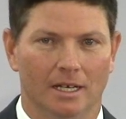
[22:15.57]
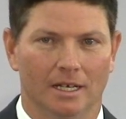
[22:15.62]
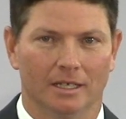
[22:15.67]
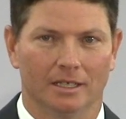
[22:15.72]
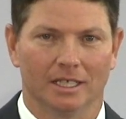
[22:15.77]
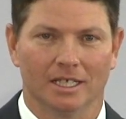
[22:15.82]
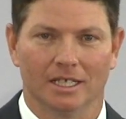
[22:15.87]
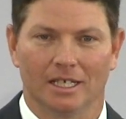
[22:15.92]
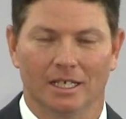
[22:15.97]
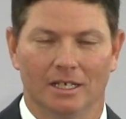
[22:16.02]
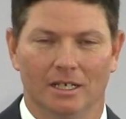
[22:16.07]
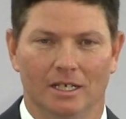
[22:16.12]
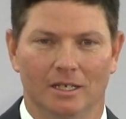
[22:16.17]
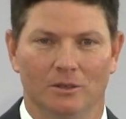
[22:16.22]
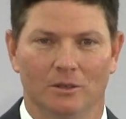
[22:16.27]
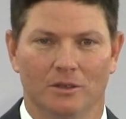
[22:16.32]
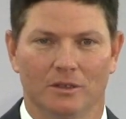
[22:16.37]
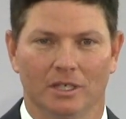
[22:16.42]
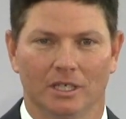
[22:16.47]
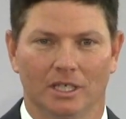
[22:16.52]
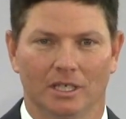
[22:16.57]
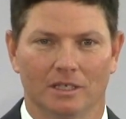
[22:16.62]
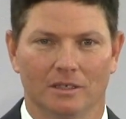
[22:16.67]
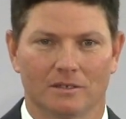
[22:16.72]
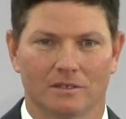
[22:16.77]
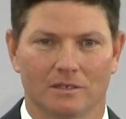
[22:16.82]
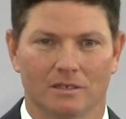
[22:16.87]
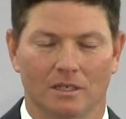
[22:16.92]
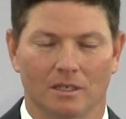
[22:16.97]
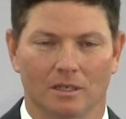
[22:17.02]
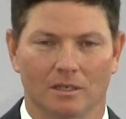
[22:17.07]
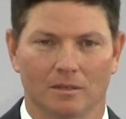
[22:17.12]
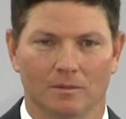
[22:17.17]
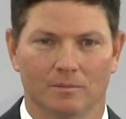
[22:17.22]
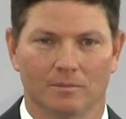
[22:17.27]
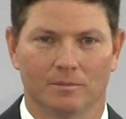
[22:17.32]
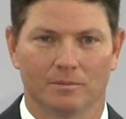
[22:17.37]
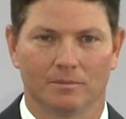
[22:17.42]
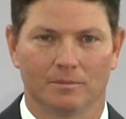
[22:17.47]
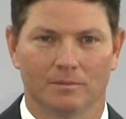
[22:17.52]
Again, I don't think it's
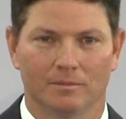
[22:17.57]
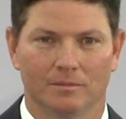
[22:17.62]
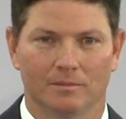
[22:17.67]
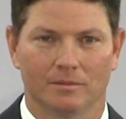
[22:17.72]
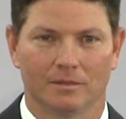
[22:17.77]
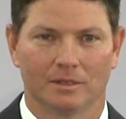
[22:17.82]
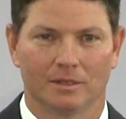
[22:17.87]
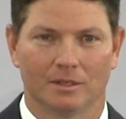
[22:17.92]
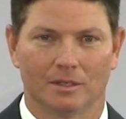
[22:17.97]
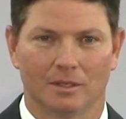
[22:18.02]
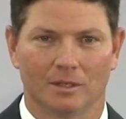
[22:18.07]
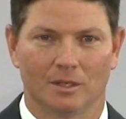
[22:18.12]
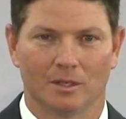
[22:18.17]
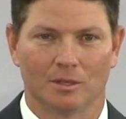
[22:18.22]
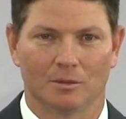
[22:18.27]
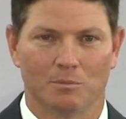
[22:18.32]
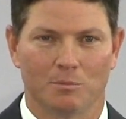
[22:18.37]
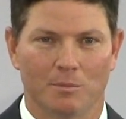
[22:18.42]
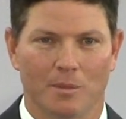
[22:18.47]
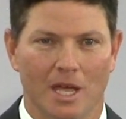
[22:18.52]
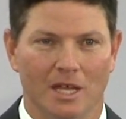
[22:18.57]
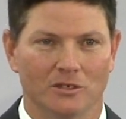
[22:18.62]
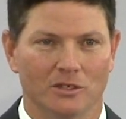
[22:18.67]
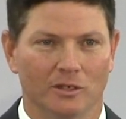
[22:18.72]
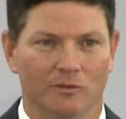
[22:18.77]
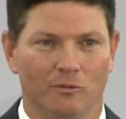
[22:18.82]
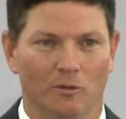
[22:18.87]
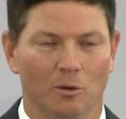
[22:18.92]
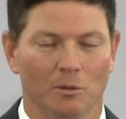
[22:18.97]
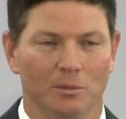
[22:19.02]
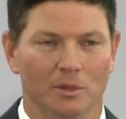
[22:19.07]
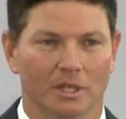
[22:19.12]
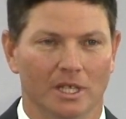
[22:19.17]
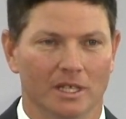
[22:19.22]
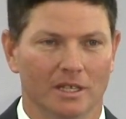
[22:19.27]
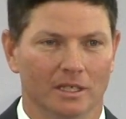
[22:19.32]
a magic formula.